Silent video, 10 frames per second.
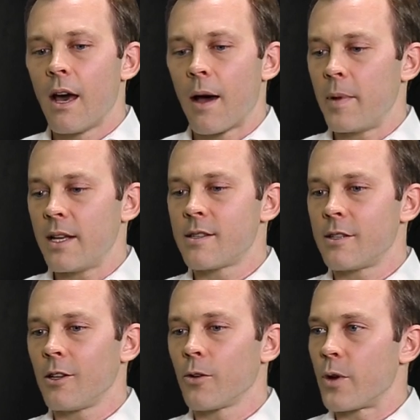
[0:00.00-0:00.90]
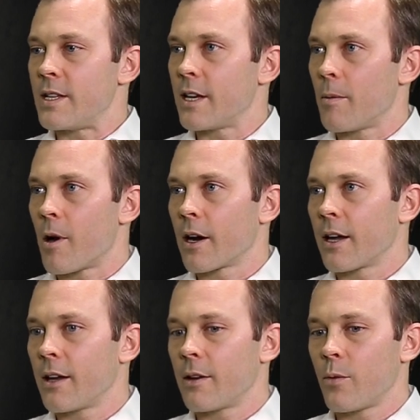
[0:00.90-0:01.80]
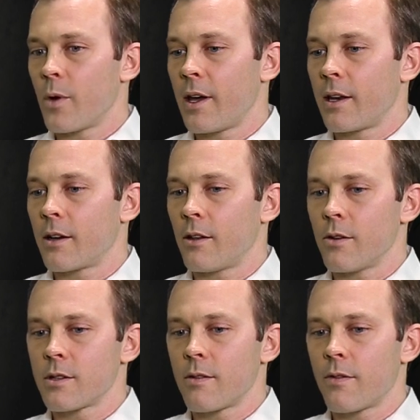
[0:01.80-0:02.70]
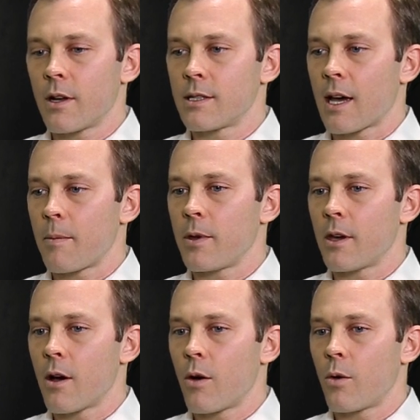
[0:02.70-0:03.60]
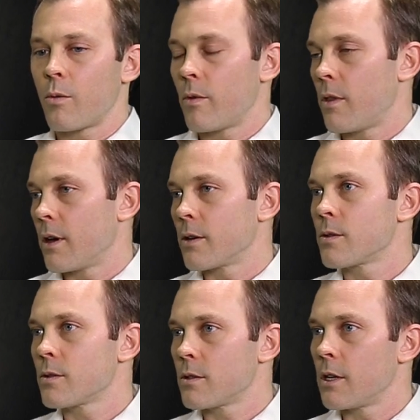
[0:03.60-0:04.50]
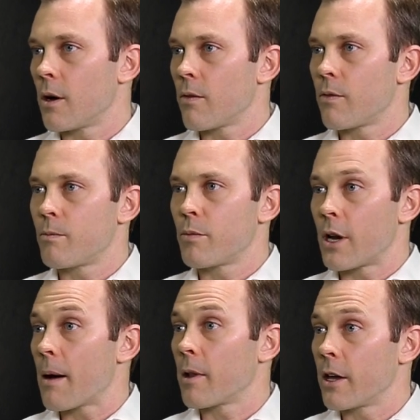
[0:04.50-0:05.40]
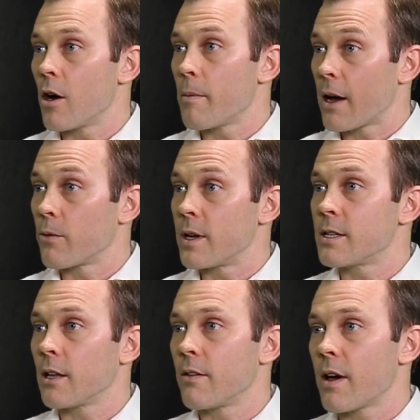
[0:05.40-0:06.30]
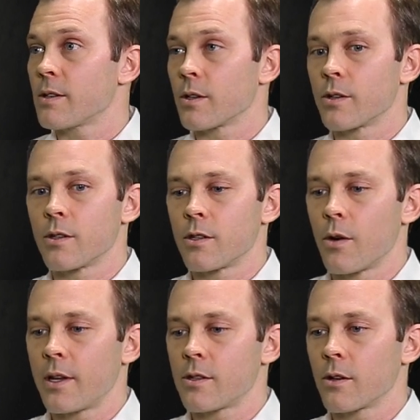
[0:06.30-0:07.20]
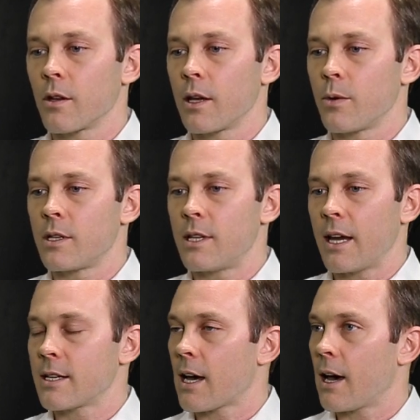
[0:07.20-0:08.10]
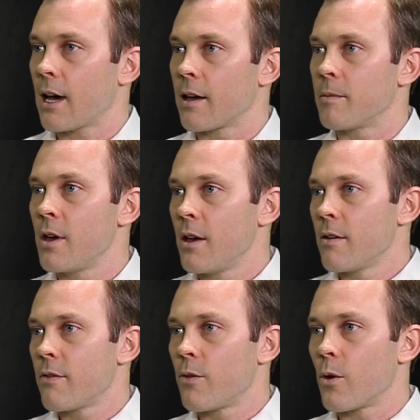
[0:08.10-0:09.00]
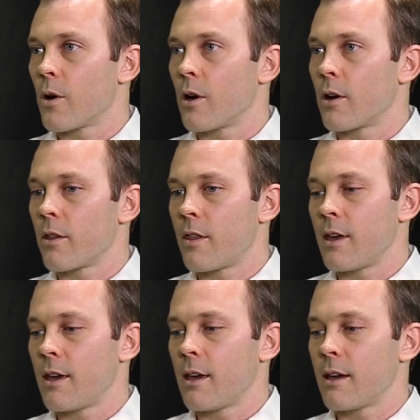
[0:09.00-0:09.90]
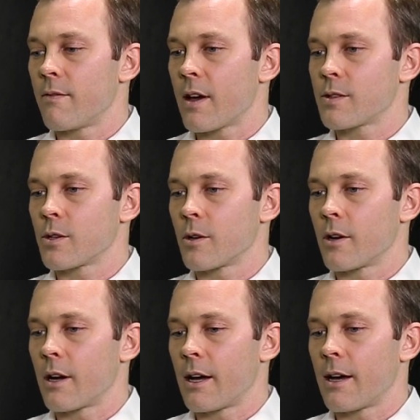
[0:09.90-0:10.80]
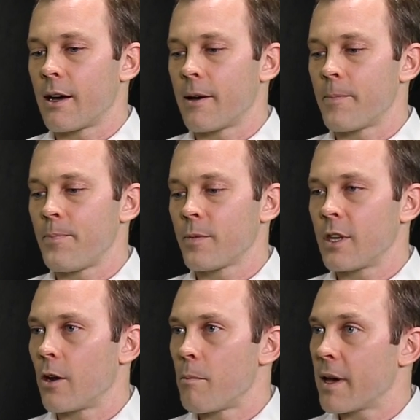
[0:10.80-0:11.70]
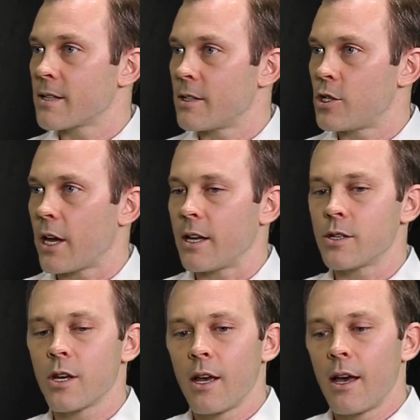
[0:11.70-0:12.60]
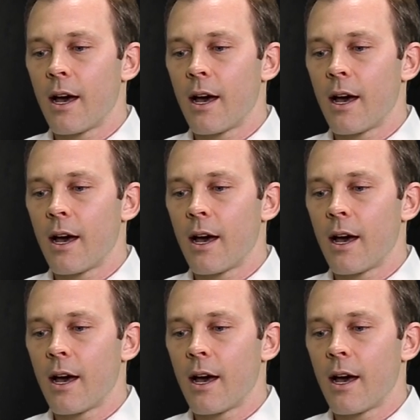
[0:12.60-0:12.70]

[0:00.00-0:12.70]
It's still a retail market. When closed-end funds IPO, they're predominantly owned by retail investors, and so it certainly would take time for the investor mix to change.